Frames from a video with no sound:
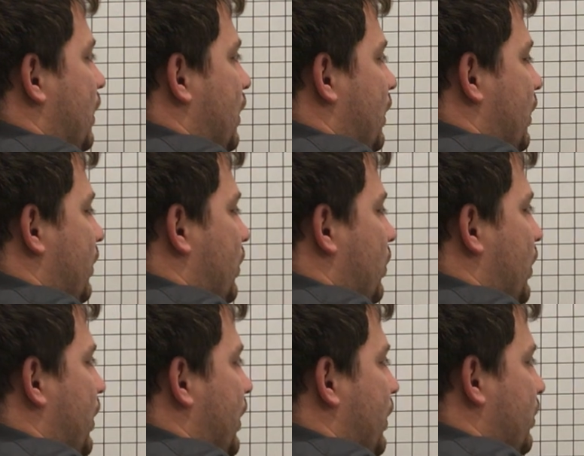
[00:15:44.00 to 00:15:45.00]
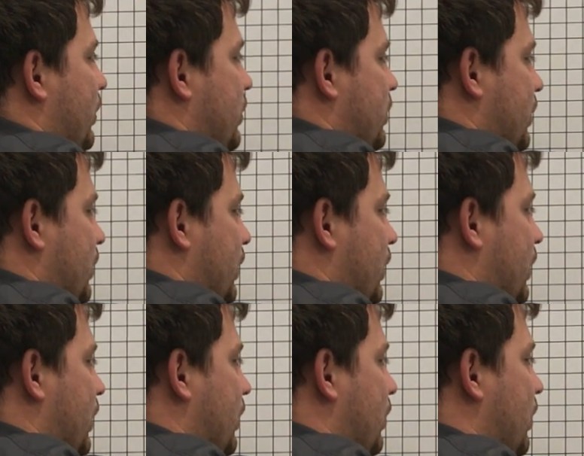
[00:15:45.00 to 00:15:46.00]
and over 1, and we should
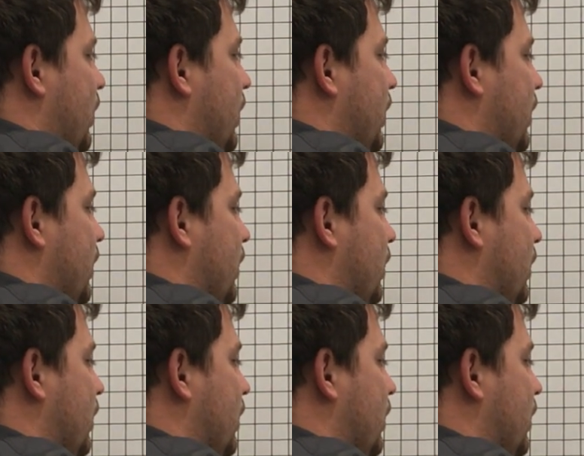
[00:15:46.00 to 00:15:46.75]
hit right here.